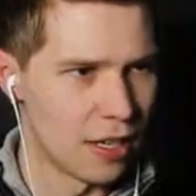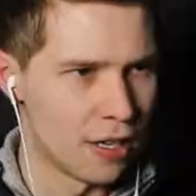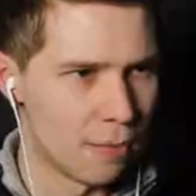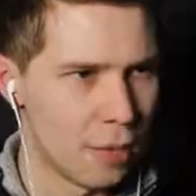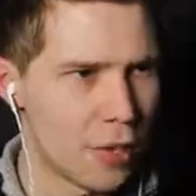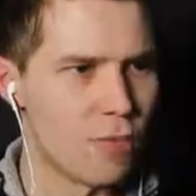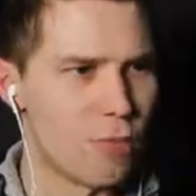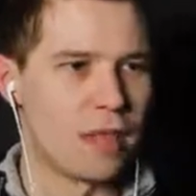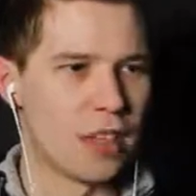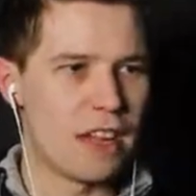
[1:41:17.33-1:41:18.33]
Boom.
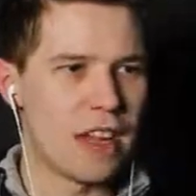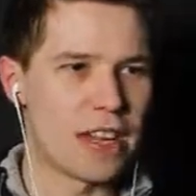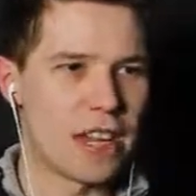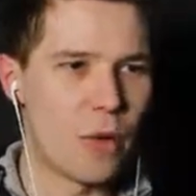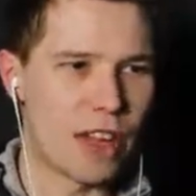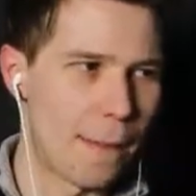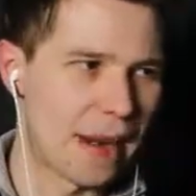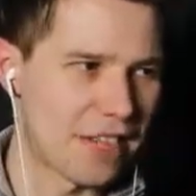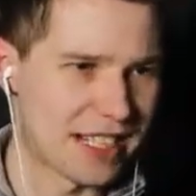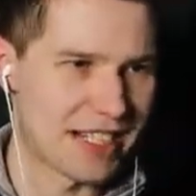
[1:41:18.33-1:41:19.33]
There we go. We got a bit
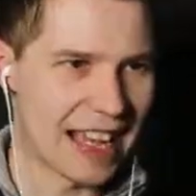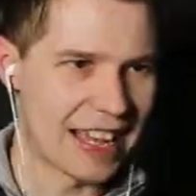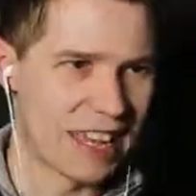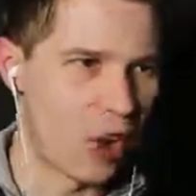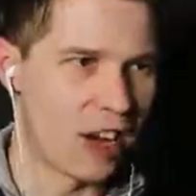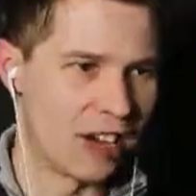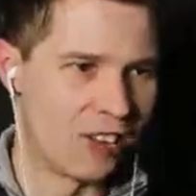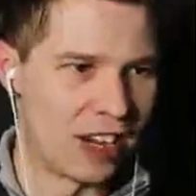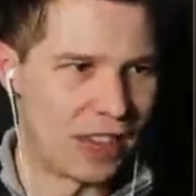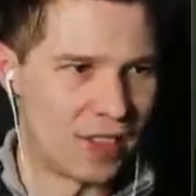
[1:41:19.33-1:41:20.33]
of a saggy wire
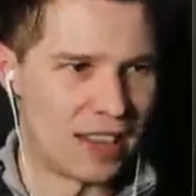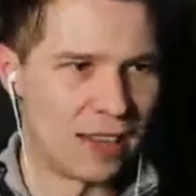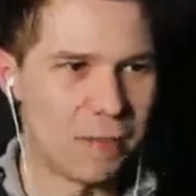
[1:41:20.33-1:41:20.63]
right there.